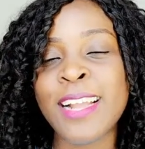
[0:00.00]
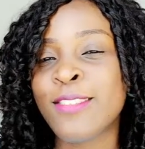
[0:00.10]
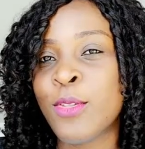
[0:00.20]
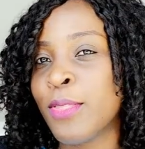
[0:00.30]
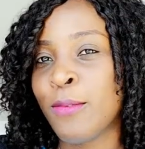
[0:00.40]
It's
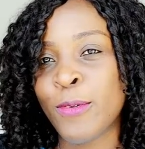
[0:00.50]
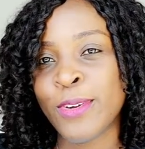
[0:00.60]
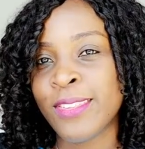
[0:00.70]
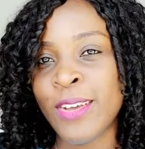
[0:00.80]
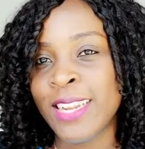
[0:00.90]
not the
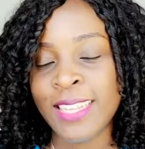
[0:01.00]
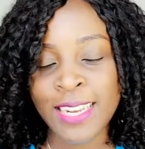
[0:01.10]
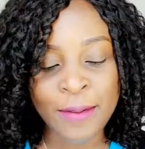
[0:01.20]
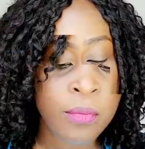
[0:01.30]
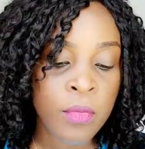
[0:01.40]
focus,
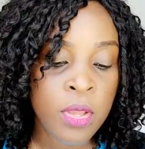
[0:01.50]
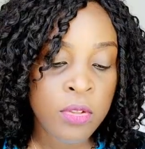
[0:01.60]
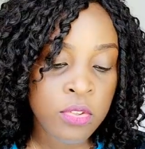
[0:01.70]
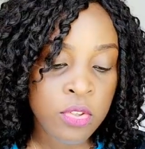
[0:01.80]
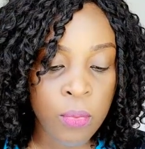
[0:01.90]
honestly.
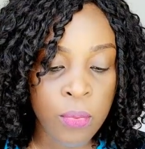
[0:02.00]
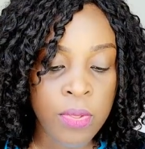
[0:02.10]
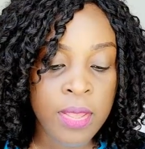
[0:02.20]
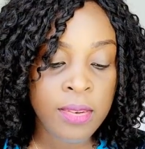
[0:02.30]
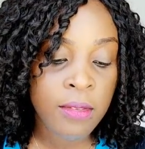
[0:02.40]
So
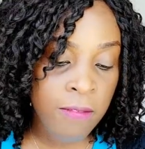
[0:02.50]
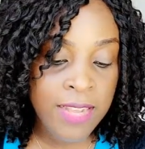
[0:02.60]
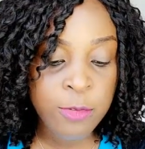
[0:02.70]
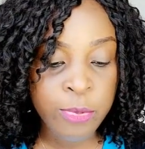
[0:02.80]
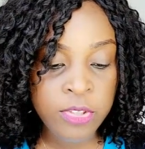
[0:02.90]
the
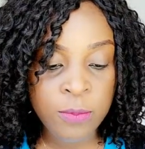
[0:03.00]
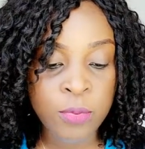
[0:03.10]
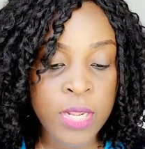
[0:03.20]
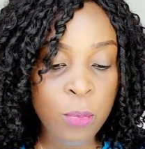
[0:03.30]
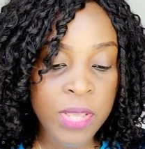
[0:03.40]
first principle
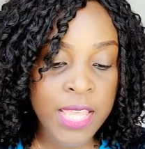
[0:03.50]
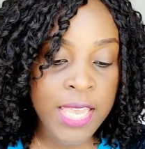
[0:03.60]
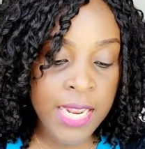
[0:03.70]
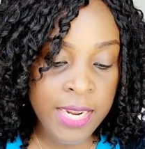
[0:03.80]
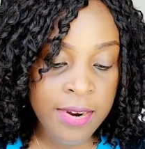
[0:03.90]
that we
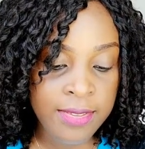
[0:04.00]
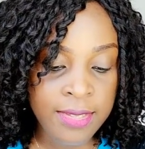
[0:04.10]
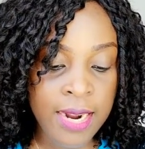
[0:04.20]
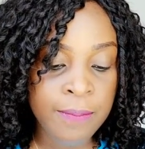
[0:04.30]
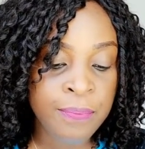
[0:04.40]
get here is
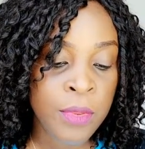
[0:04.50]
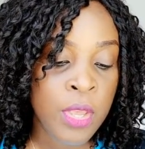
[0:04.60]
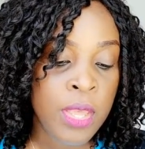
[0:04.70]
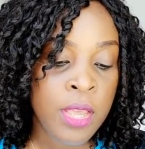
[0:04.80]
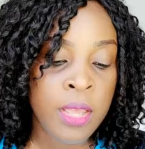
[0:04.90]
that
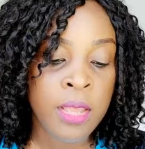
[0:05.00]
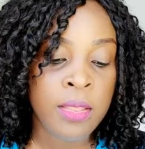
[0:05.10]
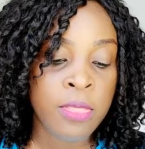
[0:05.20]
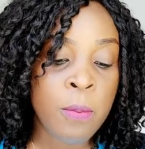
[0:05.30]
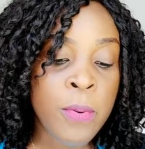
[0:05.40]

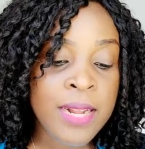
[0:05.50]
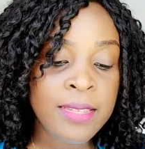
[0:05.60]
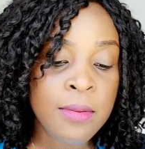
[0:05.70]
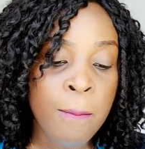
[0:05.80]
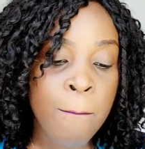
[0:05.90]
the
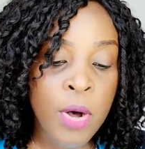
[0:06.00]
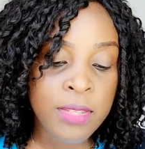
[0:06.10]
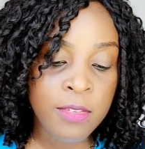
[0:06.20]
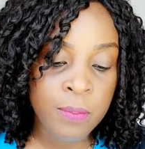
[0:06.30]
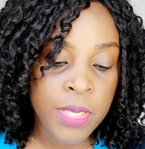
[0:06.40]
person
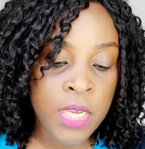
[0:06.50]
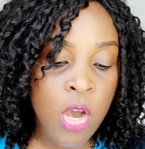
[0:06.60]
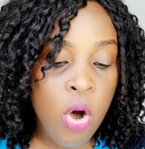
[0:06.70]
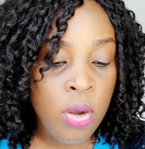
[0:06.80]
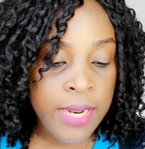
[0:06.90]
must be
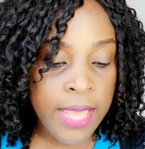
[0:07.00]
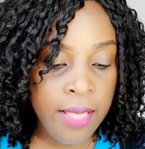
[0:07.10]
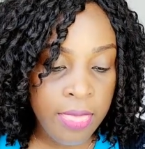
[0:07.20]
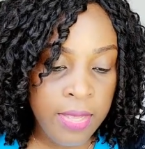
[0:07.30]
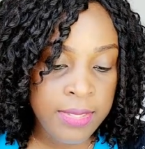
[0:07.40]
on
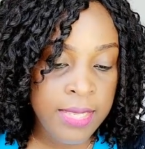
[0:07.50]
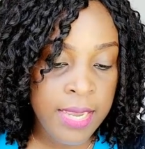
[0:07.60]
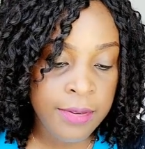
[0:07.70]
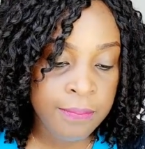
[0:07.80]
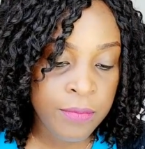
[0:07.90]
earth. He
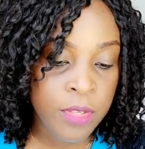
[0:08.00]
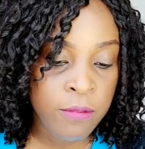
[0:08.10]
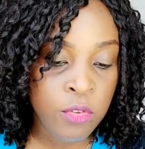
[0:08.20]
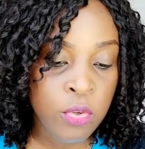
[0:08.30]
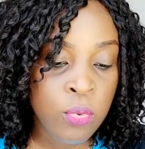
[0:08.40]
said, if
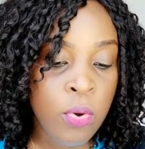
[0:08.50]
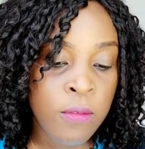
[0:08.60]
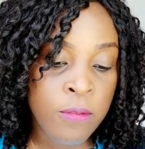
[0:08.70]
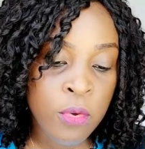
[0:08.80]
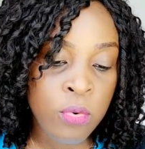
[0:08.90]
two
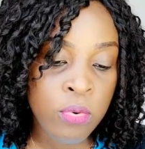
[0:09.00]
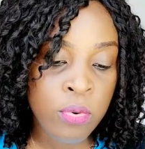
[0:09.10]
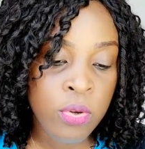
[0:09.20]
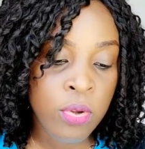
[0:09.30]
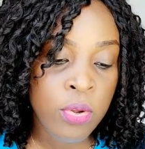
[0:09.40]
of you
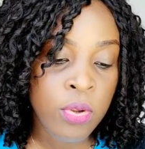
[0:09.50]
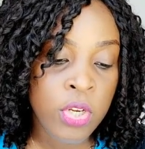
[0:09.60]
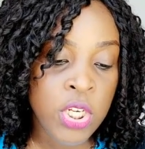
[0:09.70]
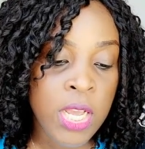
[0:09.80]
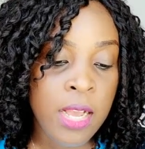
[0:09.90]

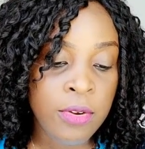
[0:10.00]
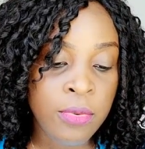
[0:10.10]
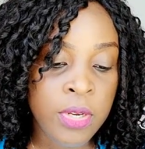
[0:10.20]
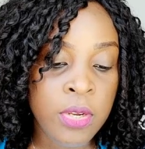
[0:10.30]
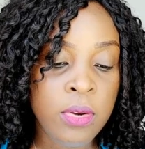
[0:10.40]
shall
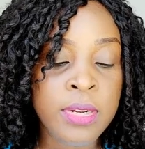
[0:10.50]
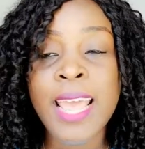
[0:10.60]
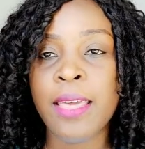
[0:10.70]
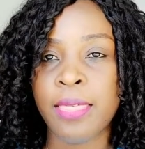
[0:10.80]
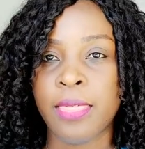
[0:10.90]
agree on earth.